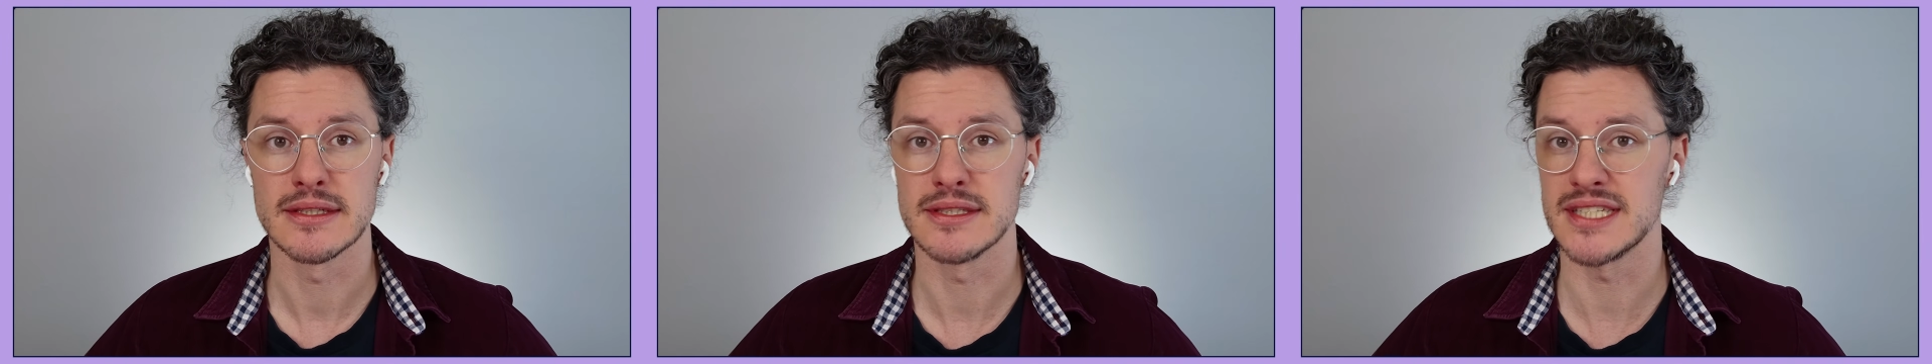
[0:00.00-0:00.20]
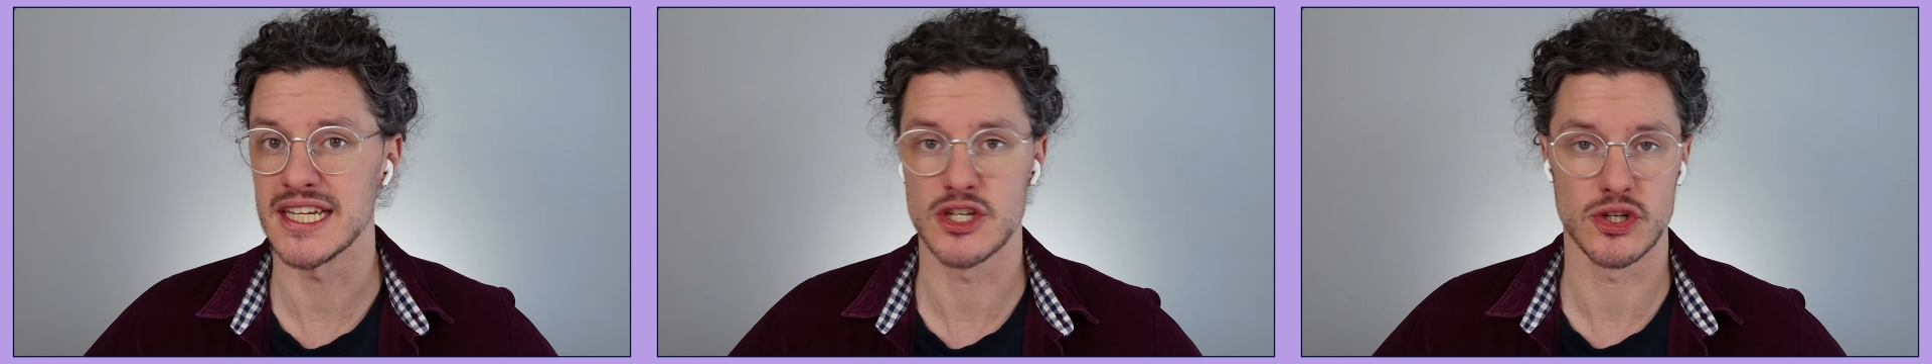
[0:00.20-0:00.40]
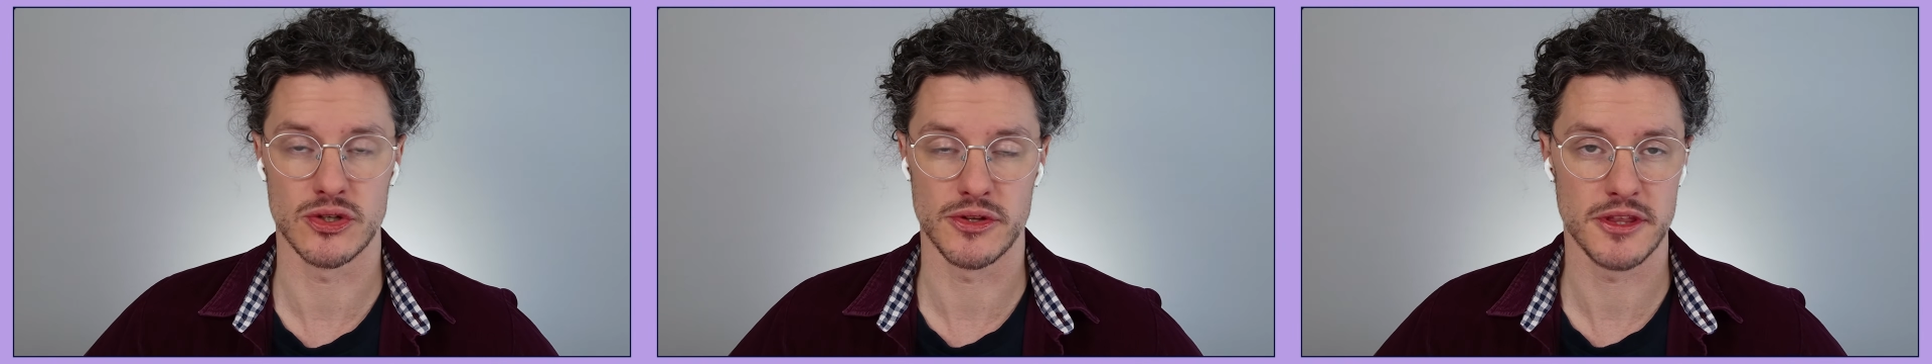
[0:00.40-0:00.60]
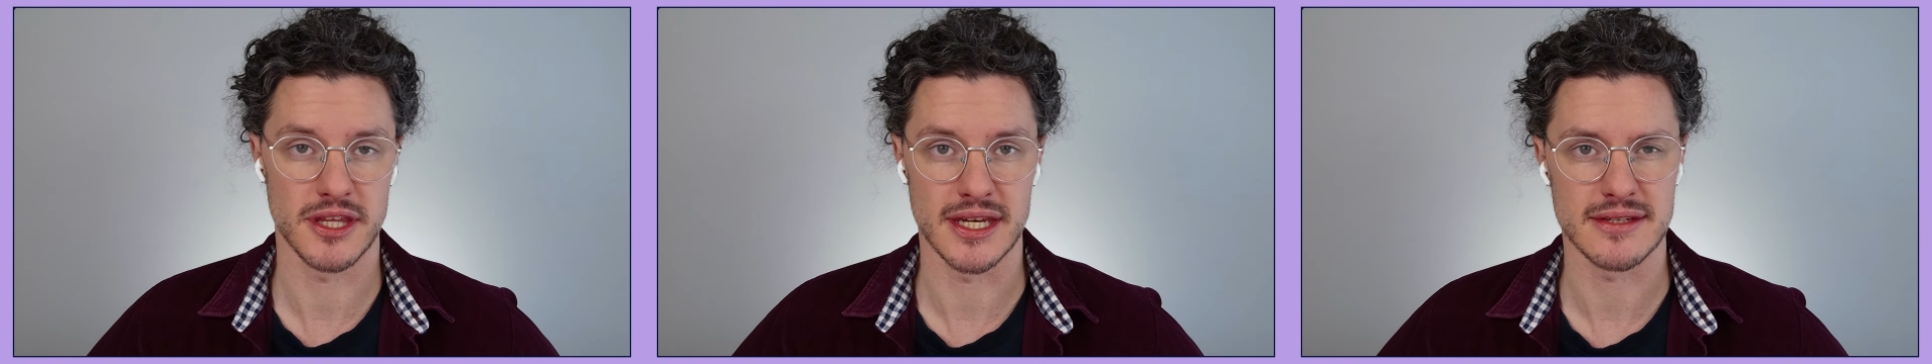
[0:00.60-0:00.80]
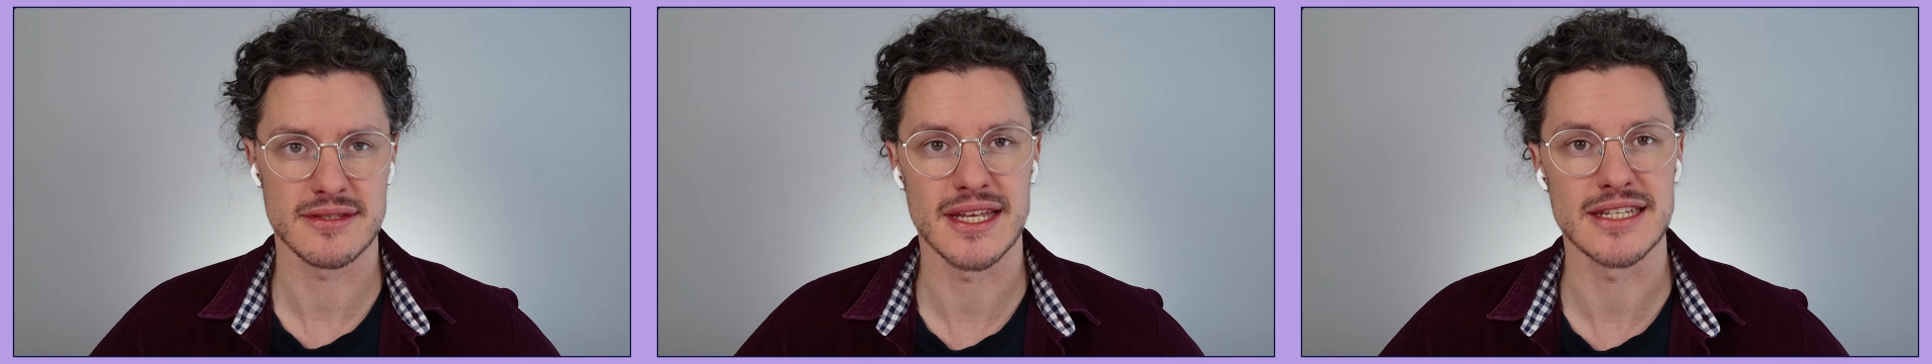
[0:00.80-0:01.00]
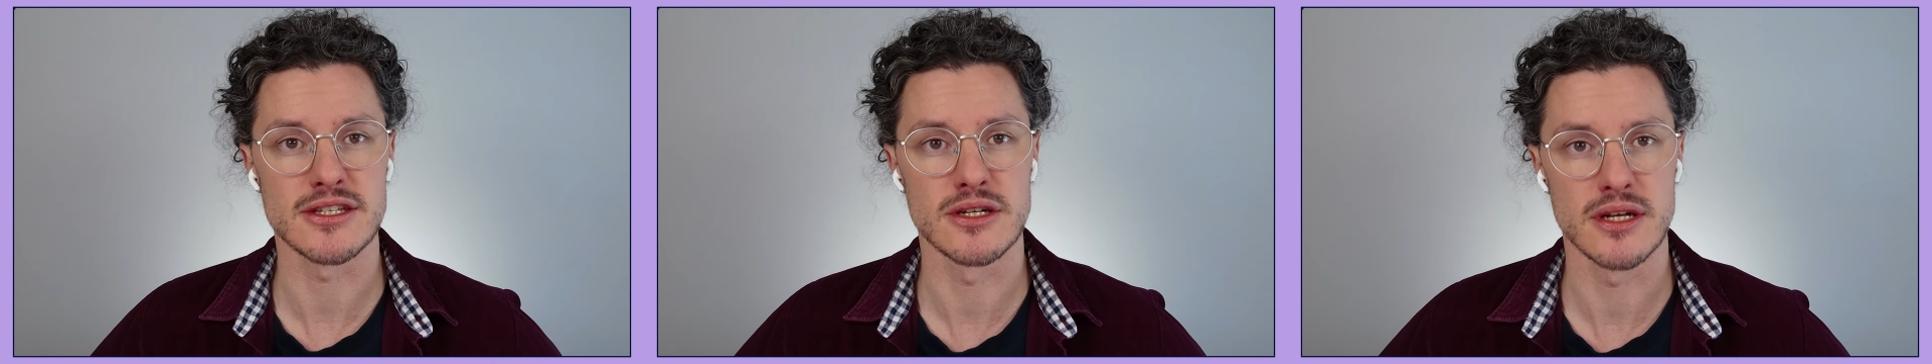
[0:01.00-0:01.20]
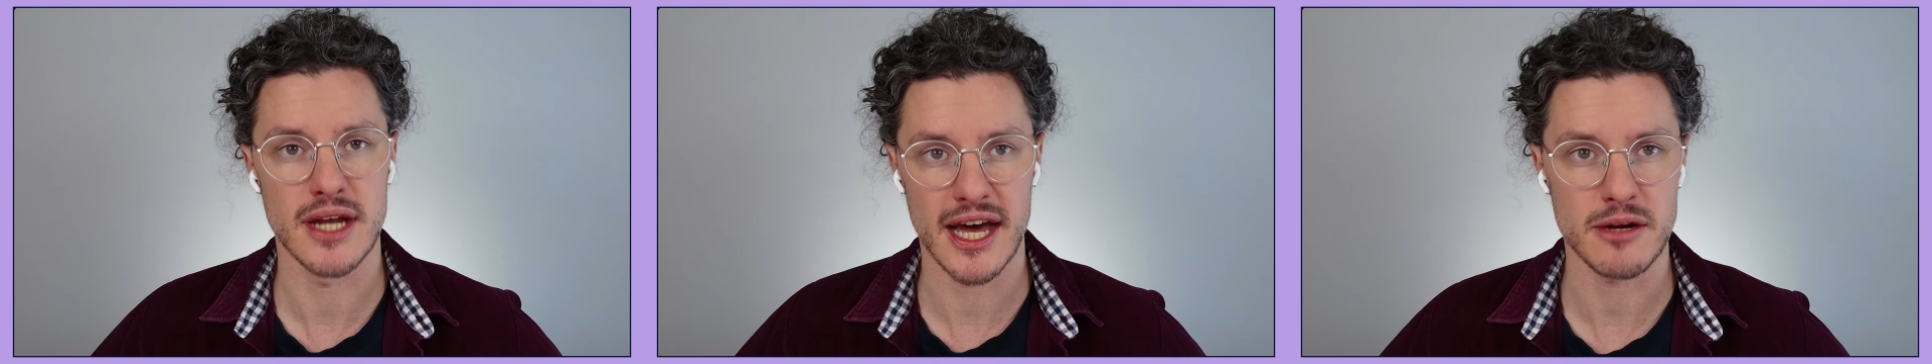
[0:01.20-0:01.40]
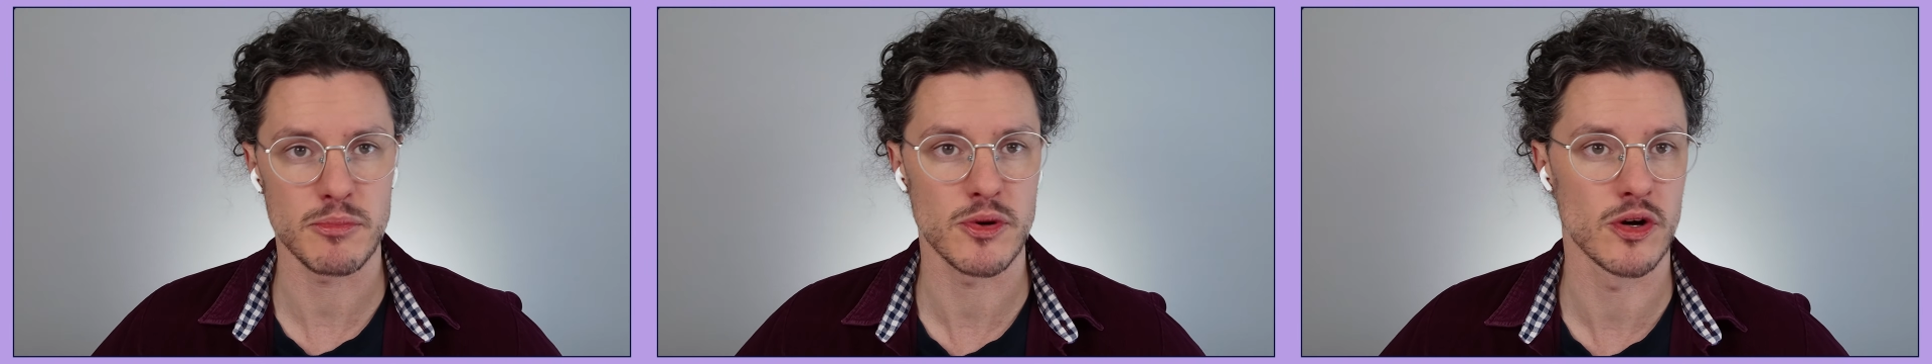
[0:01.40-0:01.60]
digital things. That's
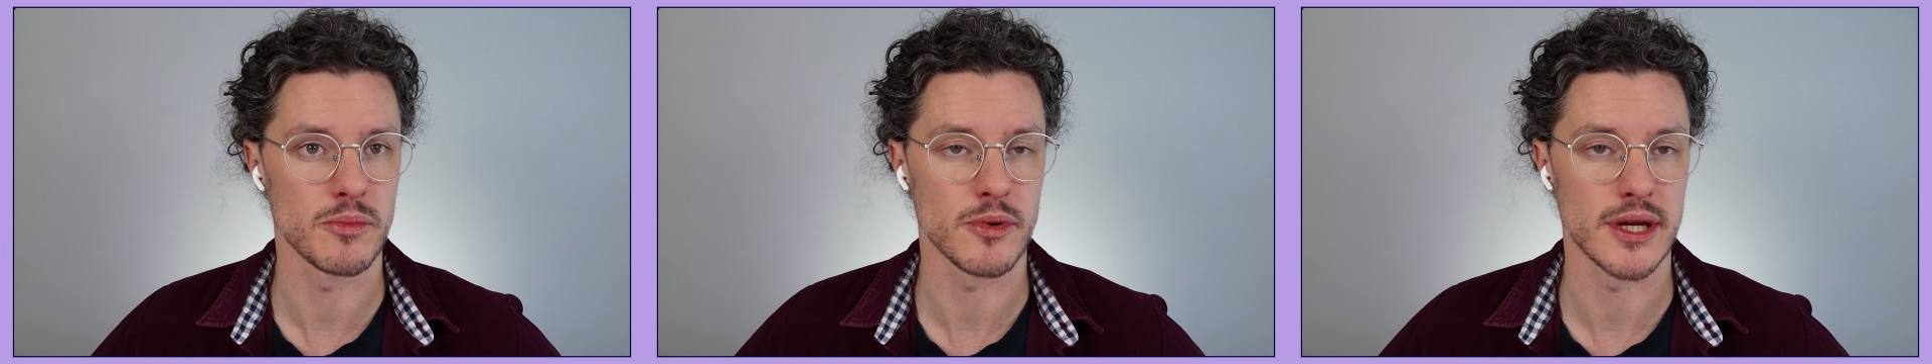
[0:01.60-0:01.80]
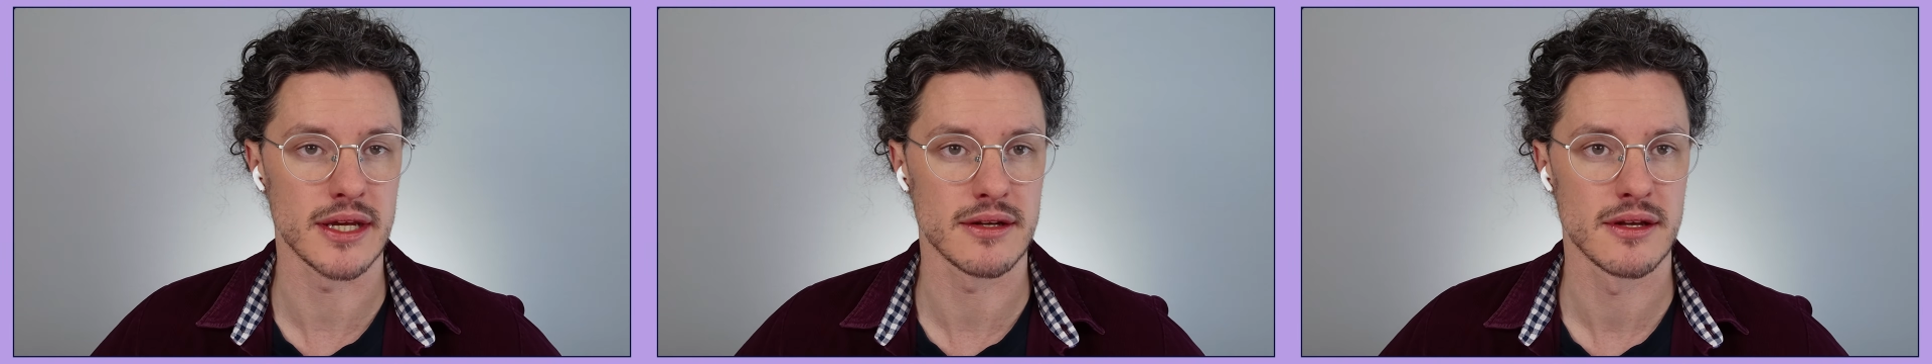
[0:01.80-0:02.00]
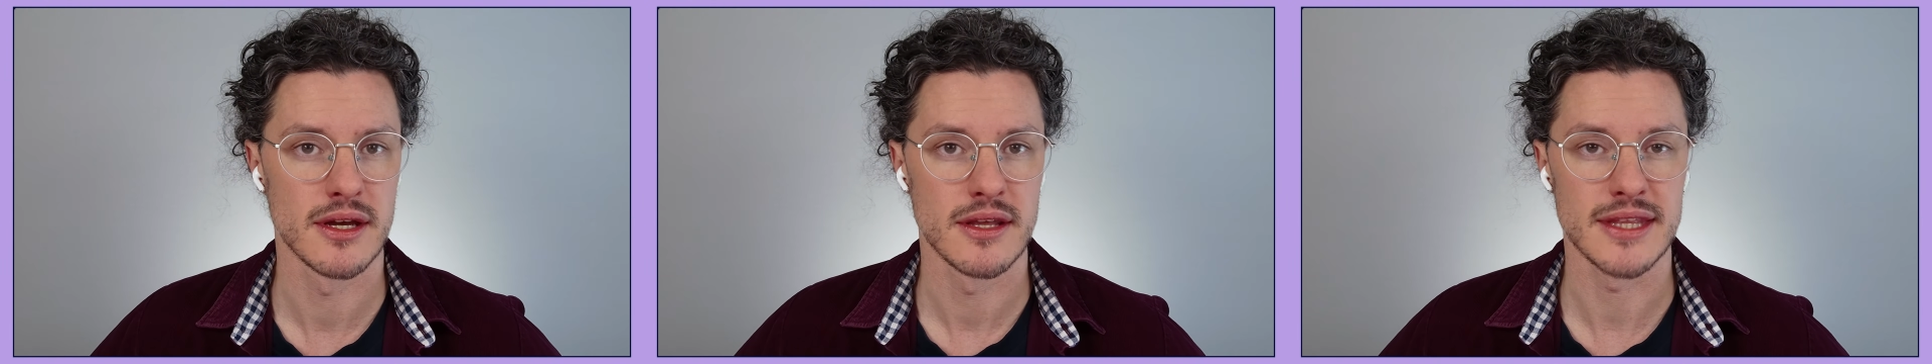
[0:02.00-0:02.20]
not appropriate.